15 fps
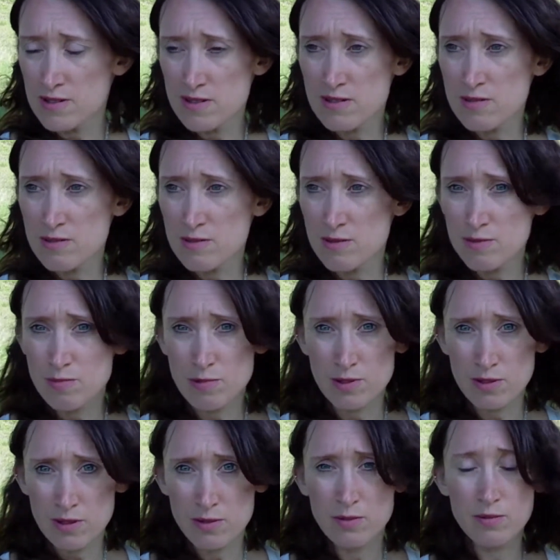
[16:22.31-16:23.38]
It's
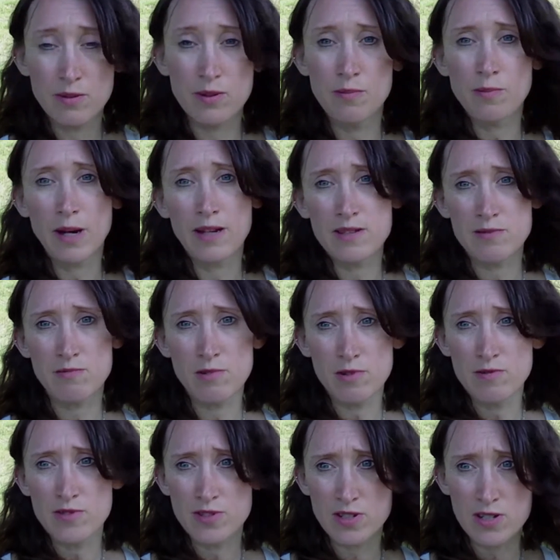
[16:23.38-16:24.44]
one of the best
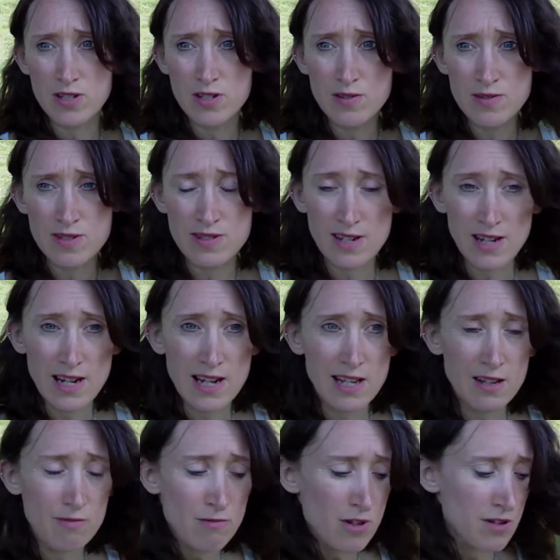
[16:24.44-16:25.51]
runes to use as a
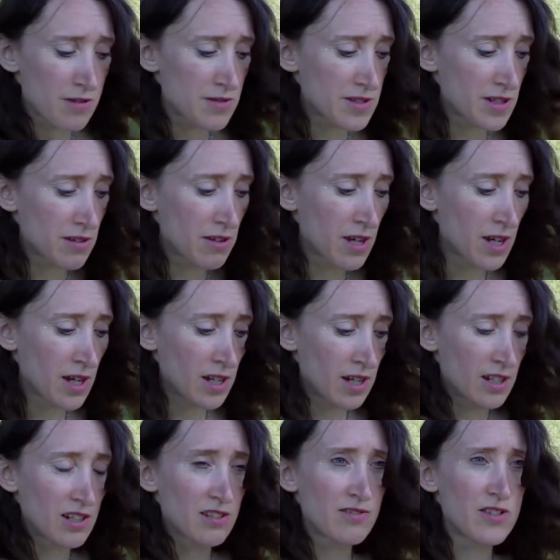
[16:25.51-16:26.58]
healing rune. So, you
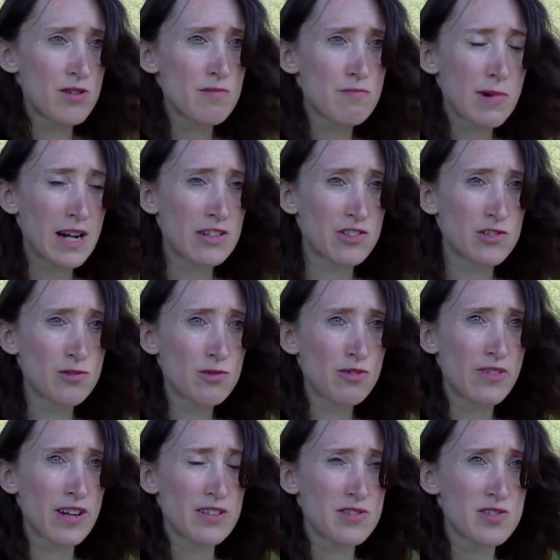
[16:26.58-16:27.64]
know, if you imagine all of
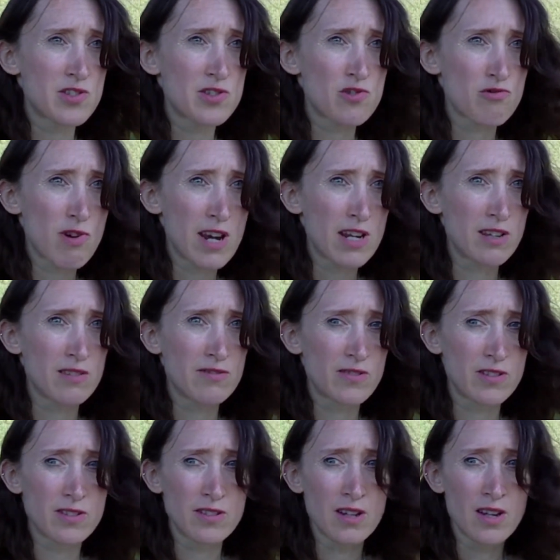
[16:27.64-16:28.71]
that strength
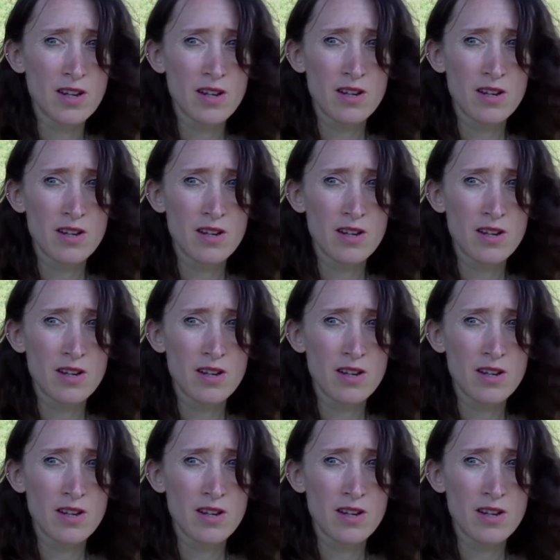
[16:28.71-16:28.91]
and